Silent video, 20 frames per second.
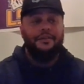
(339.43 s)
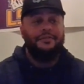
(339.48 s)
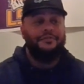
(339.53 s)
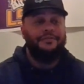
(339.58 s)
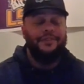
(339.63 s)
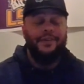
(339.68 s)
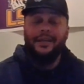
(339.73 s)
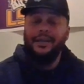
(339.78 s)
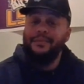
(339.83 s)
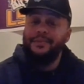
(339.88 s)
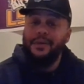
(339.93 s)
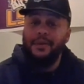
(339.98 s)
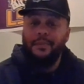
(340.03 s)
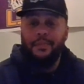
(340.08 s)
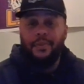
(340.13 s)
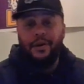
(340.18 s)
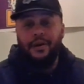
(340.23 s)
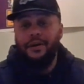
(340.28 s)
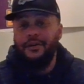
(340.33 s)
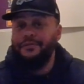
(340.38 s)
Feed him the
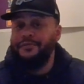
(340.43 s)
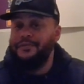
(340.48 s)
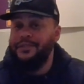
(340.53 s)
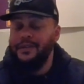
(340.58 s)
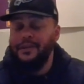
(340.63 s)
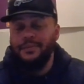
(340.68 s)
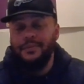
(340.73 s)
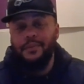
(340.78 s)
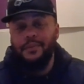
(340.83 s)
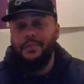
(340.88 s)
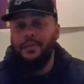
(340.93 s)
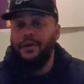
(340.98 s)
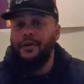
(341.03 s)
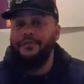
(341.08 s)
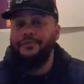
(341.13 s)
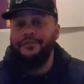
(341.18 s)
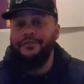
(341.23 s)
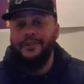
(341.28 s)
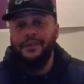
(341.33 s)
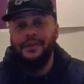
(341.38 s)
ball, feed him the
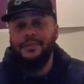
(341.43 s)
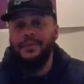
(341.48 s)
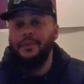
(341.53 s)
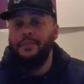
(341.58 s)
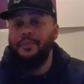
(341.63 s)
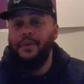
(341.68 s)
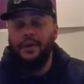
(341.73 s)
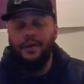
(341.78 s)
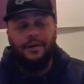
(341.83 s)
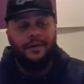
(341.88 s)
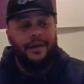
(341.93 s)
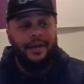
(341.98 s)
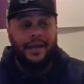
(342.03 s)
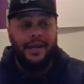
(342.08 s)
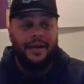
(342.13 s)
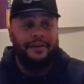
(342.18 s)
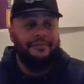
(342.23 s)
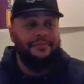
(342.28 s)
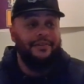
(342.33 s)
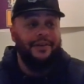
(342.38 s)
ball, feed him the ball,
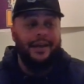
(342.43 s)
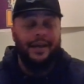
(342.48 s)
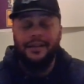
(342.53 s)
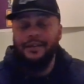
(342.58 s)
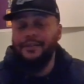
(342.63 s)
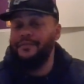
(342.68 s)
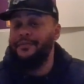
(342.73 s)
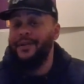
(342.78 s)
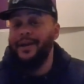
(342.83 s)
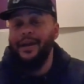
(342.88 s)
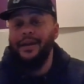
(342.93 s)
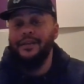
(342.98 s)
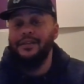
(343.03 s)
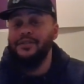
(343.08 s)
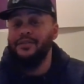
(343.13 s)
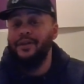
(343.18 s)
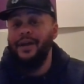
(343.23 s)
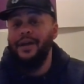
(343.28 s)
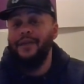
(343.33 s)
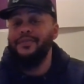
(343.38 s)
and I feel like the
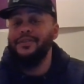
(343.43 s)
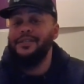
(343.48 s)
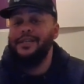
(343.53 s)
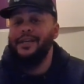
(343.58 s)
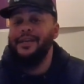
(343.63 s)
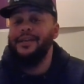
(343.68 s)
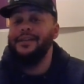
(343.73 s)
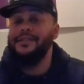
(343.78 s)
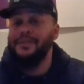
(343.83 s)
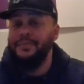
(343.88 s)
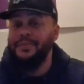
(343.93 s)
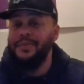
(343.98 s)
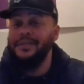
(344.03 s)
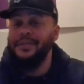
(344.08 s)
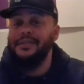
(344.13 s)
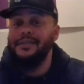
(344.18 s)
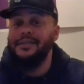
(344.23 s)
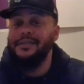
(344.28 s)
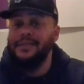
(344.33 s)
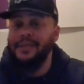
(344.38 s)
Vikings gonna have a chance to
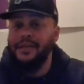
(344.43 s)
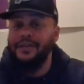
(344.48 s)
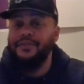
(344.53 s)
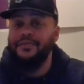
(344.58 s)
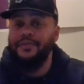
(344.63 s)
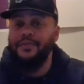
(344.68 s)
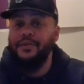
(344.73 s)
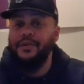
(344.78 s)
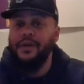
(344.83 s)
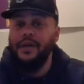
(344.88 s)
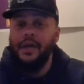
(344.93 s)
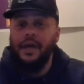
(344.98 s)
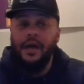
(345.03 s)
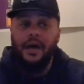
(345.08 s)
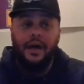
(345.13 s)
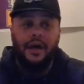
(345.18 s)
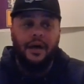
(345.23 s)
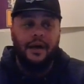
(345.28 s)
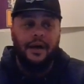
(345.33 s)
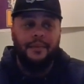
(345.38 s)
be successful.
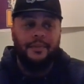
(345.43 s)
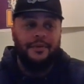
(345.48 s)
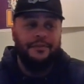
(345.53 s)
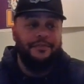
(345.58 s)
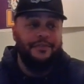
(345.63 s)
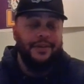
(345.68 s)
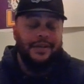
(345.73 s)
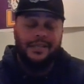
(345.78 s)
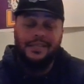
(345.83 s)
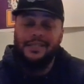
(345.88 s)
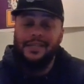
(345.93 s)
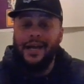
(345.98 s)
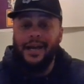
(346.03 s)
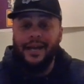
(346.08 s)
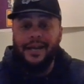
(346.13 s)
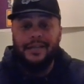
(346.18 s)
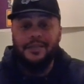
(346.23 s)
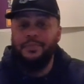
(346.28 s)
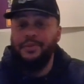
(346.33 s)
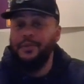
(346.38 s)
Um, and for the
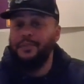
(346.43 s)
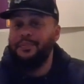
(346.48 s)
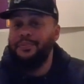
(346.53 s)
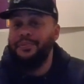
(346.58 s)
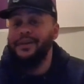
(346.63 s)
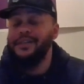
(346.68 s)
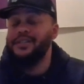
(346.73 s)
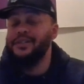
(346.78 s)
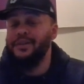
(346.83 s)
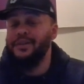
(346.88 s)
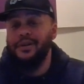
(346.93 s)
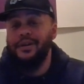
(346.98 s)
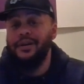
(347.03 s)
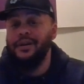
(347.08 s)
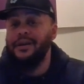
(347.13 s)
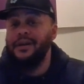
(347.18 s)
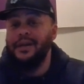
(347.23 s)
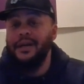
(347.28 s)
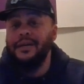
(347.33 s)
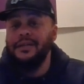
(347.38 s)
Giants, put pressure on
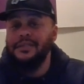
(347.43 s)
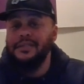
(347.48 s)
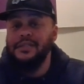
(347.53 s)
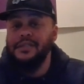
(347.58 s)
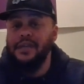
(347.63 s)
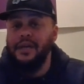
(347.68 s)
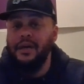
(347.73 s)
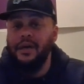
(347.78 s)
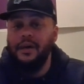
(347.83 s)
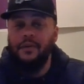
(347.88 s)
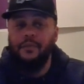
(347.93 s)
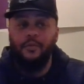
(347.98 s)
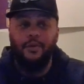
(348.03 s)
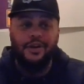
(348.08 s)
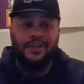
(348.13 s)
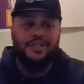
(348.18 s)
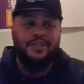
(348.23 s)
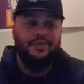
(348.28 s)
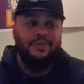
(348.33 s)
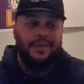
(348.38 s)
Kirk Cousins. Um,
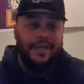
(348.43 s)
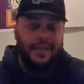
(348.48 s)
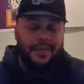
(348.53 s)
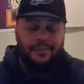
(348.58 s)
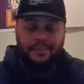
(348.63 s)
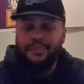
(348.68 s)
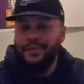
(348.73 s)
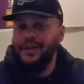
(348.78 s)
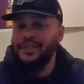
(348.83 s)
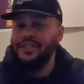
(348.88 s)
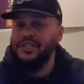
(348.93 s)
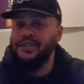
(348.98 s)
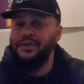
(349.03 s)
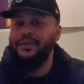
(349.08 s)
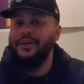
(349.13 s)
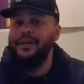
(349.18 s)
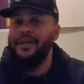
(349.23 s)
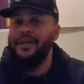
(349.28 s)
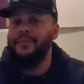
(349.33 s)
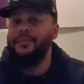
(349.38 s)
once you get pressure
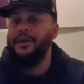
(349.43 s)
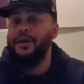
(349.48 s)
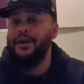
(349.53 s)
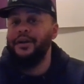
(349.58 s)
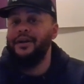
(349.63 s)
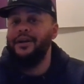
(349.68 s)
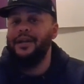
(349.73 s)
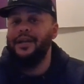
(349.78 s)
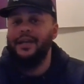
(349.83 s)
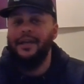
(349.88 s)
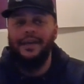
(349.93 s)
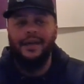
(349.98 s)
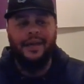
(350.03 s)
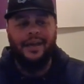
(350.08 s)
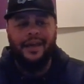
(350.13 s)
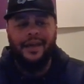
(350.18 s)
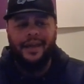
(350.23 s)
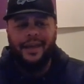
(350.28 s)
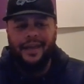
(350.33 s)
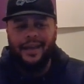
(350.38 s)
on him early,
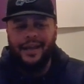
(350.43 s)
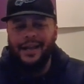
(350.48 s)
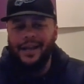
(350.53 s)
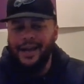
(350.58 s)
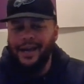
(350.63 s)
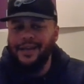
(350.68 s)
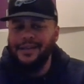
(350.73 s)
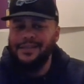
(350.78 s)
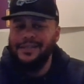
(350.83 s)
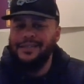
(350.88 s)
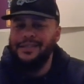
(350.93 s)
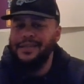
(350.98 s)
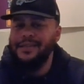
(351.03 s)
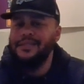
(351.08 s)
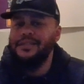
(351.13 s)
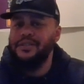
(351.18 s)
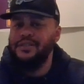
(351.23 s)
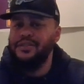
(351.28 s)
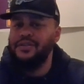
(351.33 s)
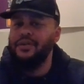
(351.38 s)
it kind of
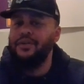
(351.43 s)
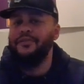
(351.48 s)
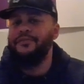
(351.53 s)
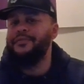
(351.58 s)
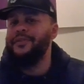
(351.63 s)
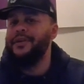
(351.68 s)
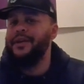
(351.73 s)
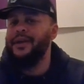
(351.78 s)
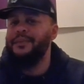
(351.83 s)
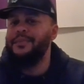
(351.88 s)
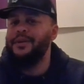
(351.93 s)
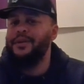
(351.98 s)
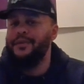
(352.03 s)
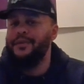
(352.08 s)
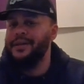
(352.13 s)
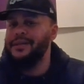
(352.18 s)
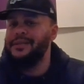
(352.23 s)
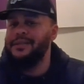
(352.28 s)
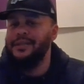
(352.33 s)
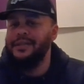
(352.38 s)
sets the tone for him the
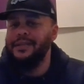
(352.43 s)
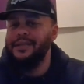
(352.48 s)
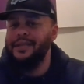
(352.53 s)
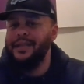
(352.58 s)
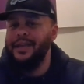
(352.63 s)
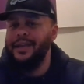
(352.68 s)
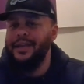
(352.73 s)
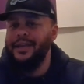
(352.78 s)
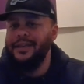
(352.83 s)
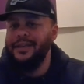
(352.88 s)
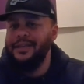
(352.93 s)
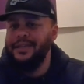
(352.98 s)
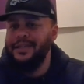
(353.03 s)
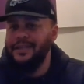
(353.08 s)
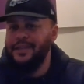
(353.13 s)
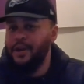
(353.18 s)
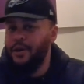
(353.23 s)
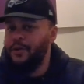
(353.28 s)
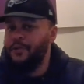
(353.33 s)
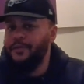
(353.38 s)
rest of the day, and
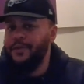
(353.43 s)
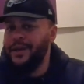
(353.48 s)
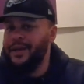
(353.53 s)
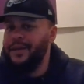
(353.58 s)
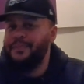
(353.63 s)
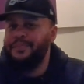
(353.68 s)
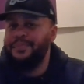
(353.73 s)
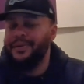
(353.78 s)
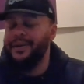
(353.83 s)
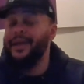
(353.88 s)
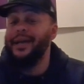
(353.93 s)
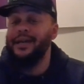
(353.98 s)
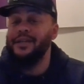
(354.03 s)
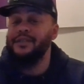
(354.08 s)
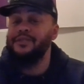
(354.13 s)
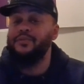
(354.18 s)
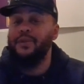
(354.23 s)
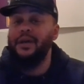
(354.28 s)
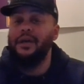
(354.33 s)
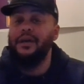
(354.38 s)
he don't really play
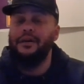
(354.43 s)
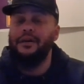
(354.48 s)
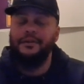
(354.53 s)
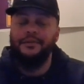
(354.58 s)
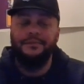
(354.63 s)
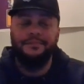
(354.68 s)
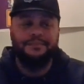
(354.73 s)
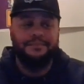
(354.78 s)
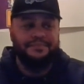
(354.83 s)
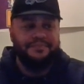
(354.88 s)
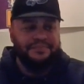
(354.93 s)
as well.